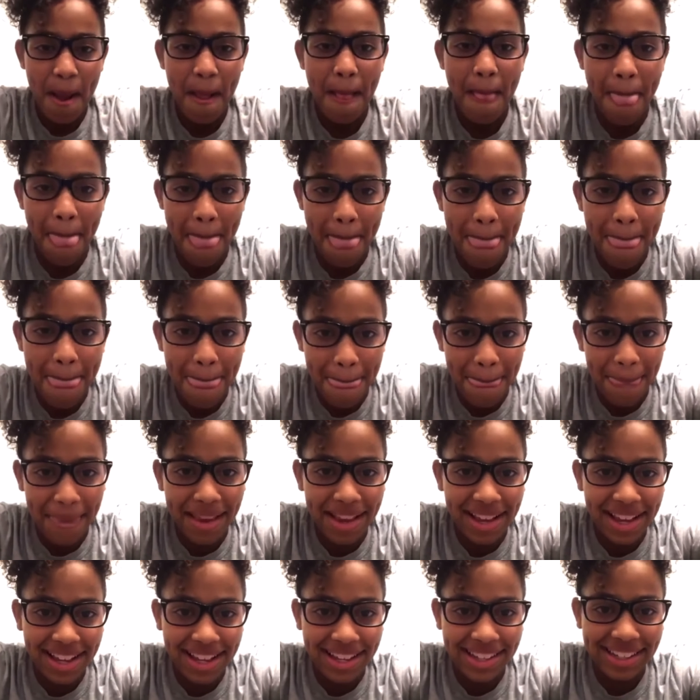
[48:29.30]
so
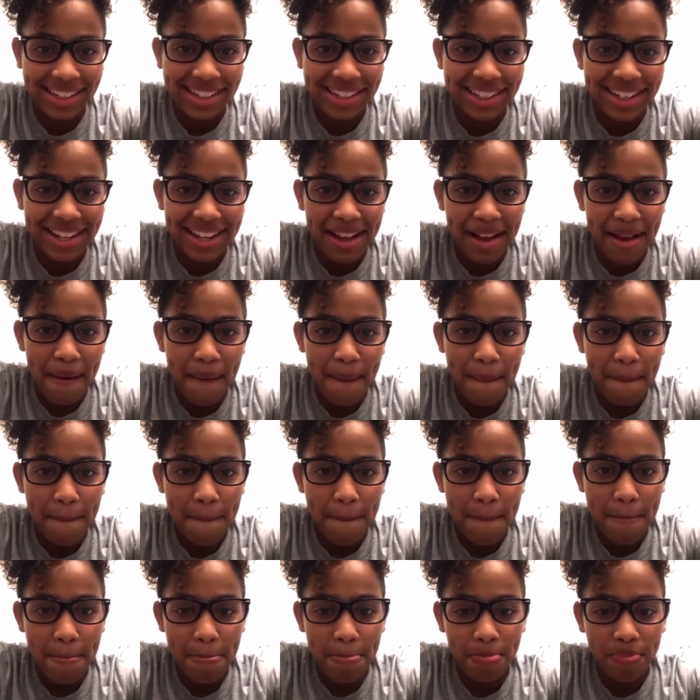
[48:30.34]
so do you ever take
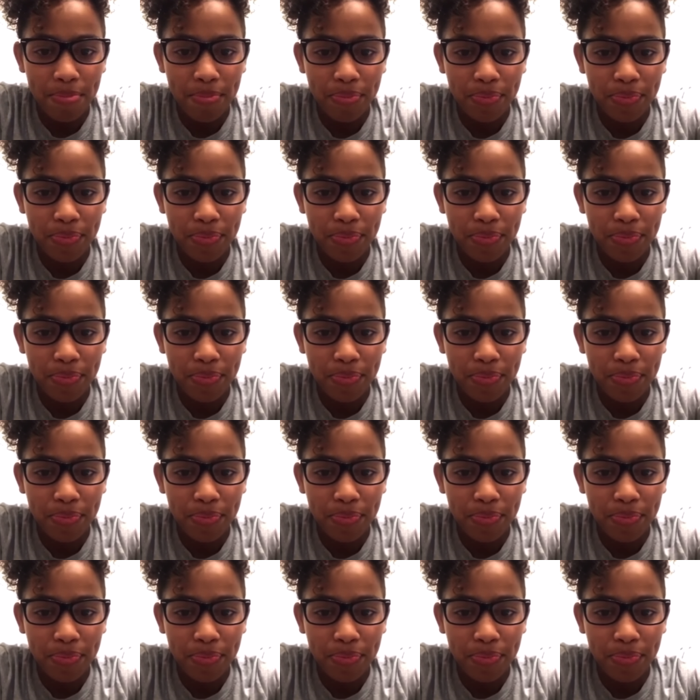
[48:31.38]
advantage of